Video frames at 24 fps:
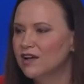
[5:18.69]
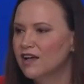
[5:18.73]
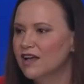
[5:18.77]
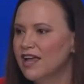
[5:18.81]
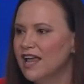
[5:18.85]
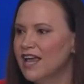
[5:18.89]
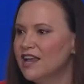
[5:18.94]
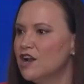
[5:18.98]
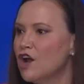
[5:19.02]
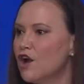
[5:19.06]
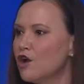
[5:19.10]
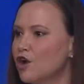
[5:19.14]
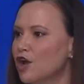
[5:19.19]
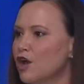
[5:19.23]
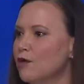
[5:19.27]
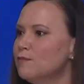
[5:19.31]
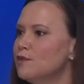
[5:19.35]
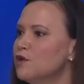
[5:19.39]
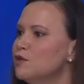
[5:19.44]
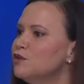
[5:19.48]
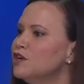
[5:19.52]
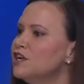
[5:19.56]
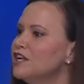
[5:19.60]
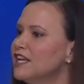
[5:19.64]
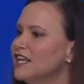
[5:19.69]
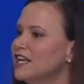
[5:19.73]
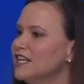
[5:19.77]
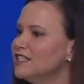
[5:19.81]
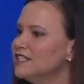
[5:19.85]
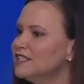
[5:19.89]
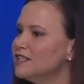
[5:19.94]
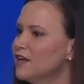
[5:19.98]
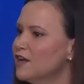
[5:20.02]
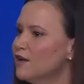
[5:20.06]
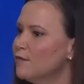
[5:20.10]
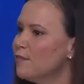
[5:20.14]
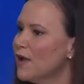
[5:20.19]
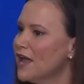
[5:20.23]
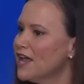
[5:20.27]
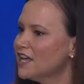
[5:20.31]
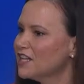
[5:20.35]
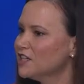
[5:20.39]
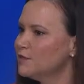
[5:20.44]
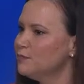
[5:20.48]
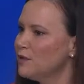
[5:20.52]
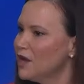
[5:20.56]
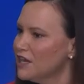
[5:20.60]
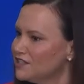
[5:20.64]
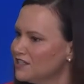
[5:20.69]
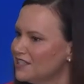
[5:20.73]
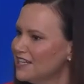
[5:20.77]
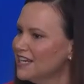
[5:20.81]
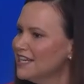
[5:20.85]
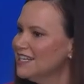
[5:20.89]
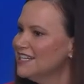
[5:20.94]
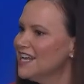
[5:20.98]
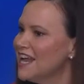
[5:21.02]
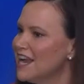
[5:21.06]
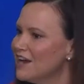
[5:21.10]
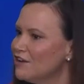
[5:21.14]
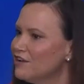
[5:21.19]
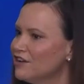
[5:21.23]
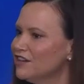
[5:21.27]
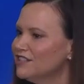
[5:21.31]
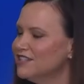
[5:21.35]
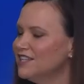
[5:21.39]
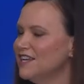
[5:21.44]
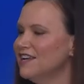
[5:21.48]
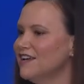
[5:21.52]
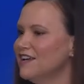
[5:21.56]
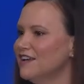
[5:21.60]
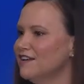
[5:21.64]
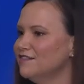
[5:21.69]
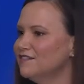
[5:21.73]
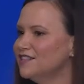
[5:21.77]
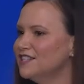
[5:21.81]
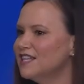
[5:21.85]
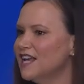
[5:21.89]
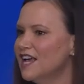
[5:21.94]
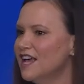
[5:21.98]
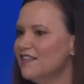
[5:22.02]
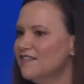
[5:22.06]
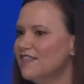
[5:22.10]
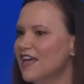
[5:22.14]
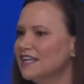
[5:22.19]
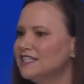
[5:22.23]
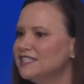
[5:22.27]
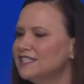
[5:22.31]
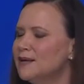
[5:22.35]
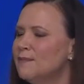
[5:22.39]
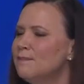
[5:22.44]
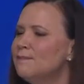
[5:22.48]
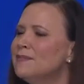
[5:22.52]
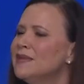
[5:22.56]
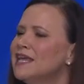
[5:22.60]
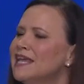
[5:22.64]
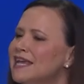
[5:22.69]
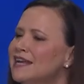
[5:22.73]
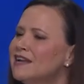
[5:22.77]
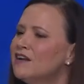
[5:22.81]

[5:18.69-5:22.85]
in our communities by expressing narratives that demean